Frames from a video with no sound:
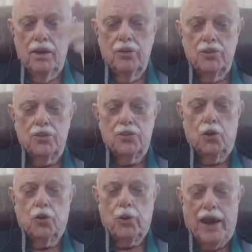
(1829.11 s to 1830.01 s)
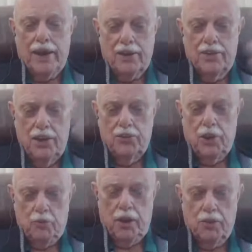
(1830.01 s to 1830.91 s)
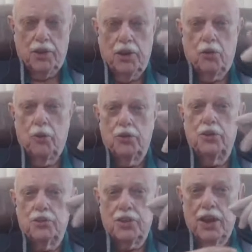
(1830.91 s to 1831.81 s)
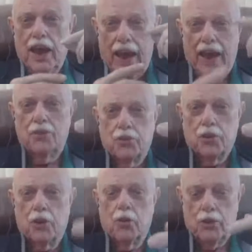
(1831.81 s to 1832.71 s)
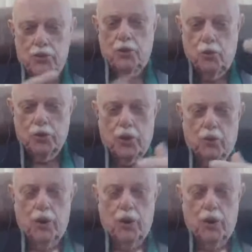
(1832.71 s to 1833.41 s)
Use a Socratic teaching method here, which is to answer a question with a